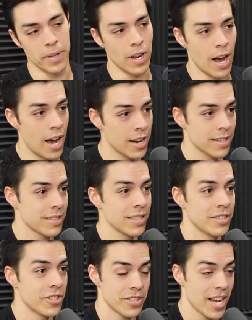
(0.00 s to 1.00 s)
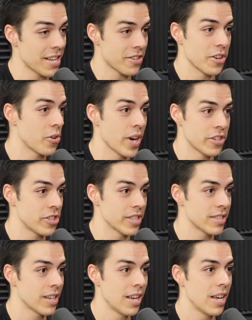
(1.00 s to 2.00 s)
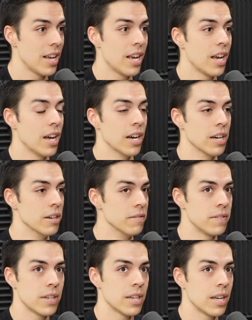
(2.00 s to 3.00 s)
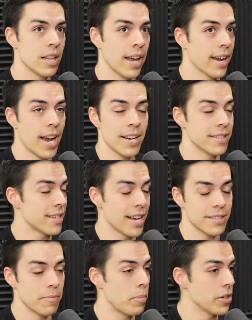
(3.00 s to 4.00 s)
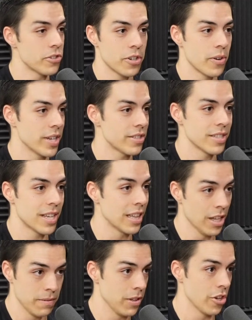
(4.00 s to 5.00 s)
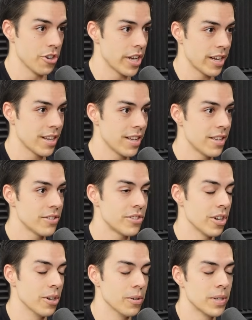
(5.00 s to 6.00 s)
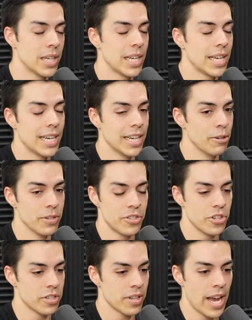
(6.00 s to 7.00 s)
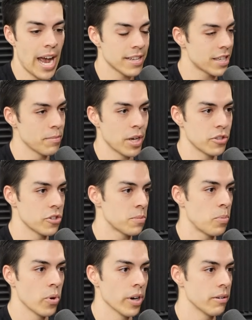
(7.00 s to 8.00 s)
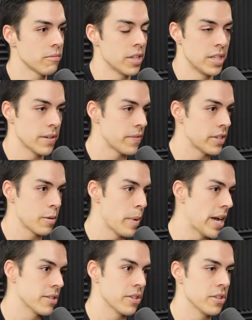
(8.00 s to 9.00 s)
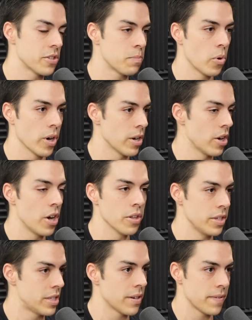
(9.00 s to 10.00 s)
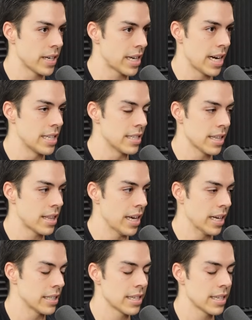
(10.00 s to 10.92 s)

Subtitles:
honestly, just asking questions of, like, I just ask a bunch of questions. I love learning. So it was just asking about the sport, the different demands of the sport, and all these different kinds of things.